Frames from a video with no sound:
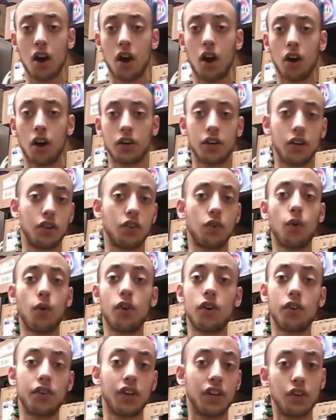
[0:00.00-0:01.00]
are
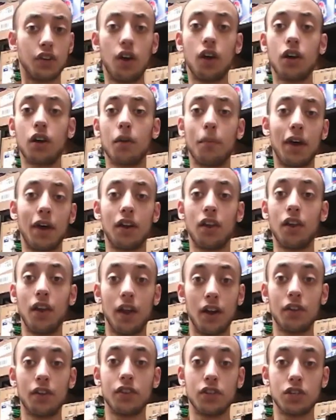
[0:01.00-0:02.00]
disorders I talk about a
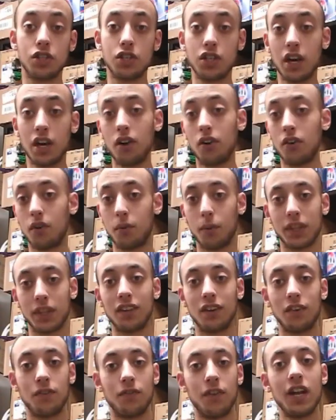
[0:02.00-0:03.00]
lot on this channel and what
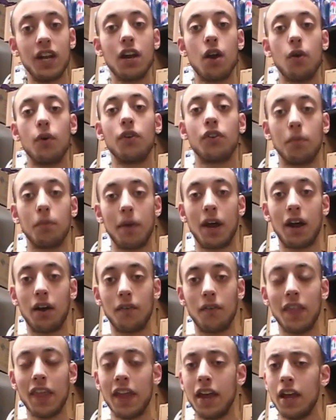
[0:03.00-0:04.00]
this video is about,